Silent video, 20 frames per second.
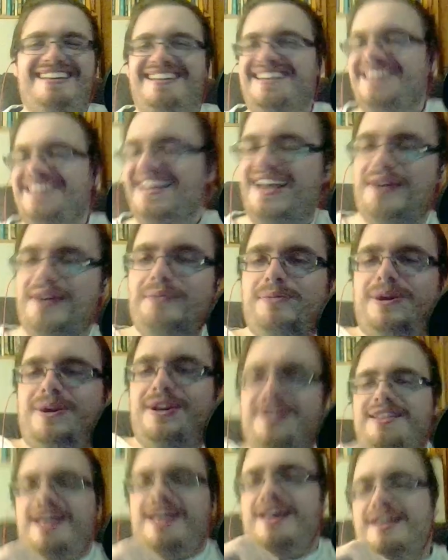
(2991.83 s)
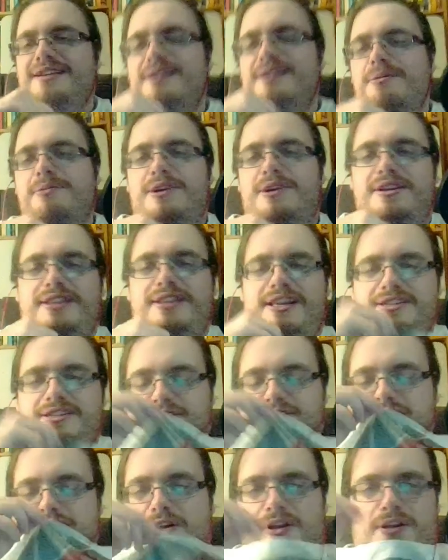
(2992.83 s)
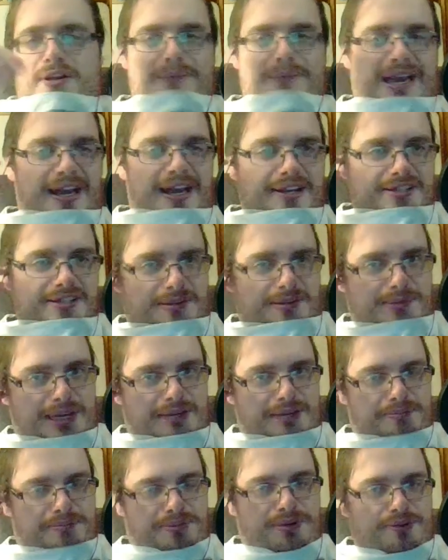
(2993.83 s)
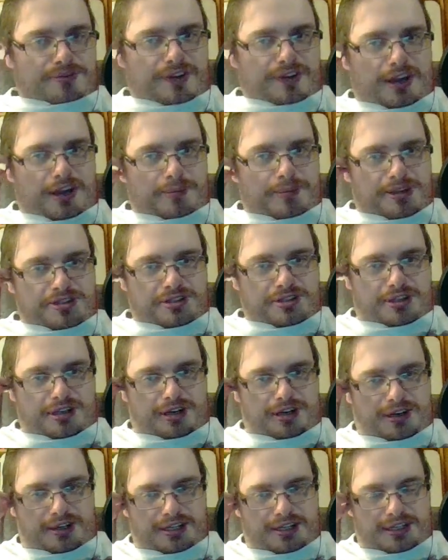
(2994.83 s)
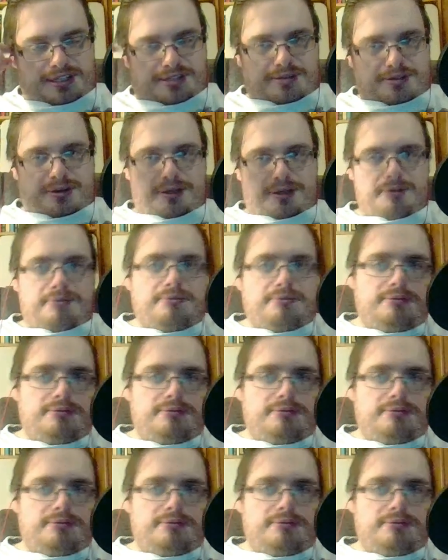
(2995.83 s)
Yeah, I'm wearing that skull mask on my profile picture here on Discord.